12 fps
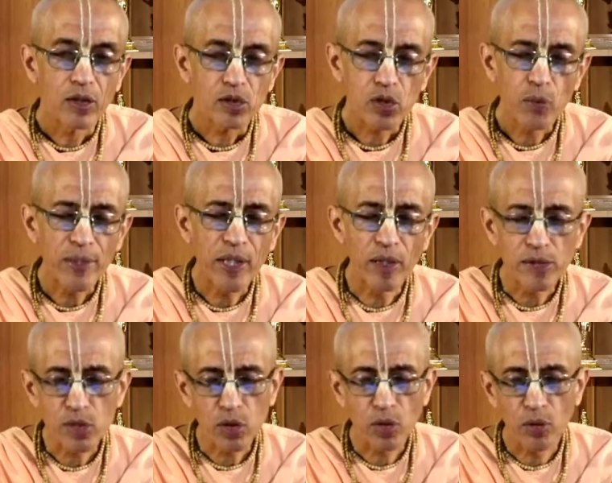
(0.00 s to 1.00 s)
So, we
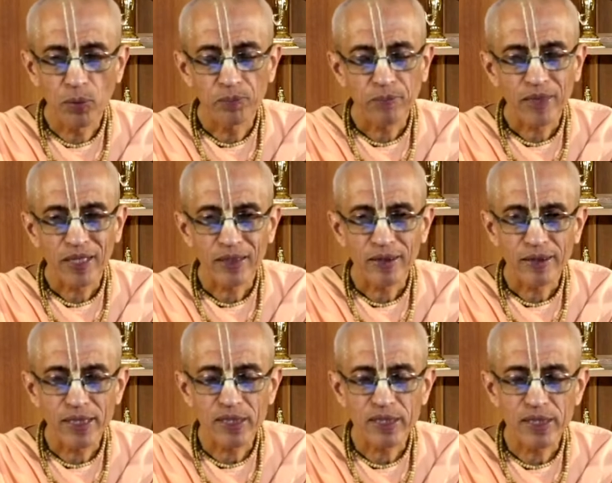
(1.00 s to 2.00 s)
also
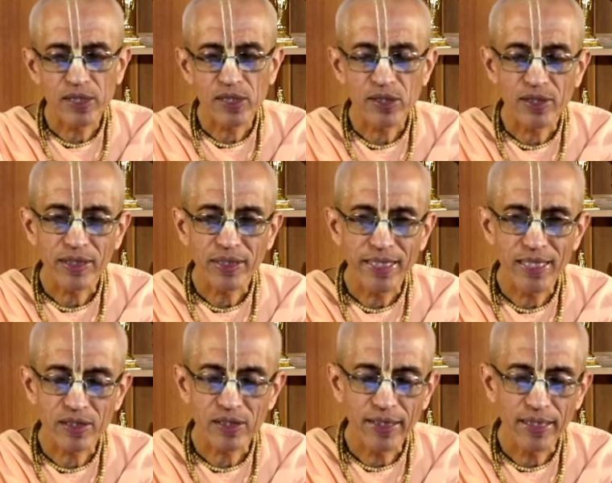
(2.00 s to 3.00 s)
discussed
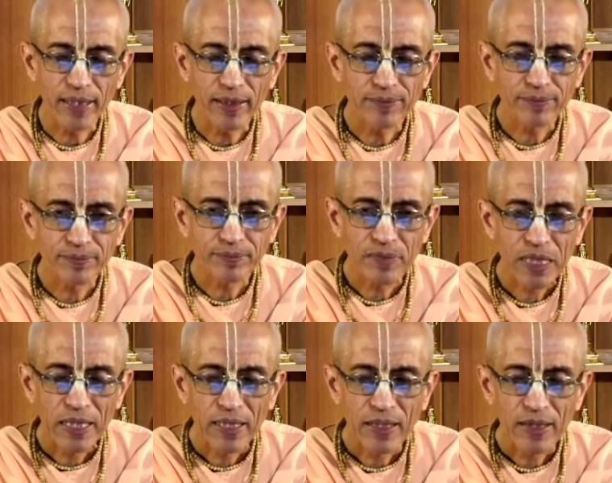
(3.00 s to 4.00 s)
yesterday
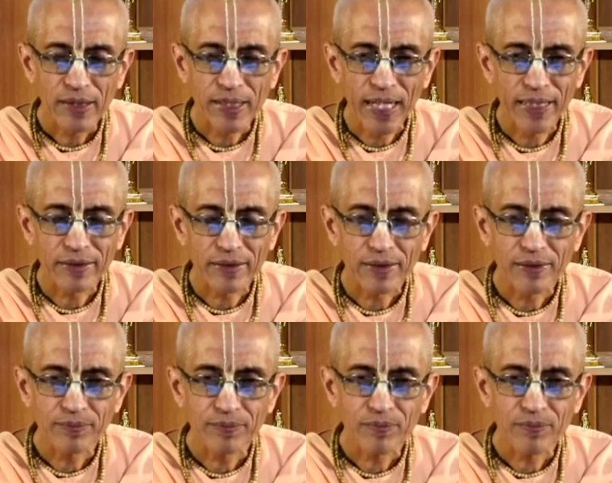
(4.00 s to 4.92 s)
that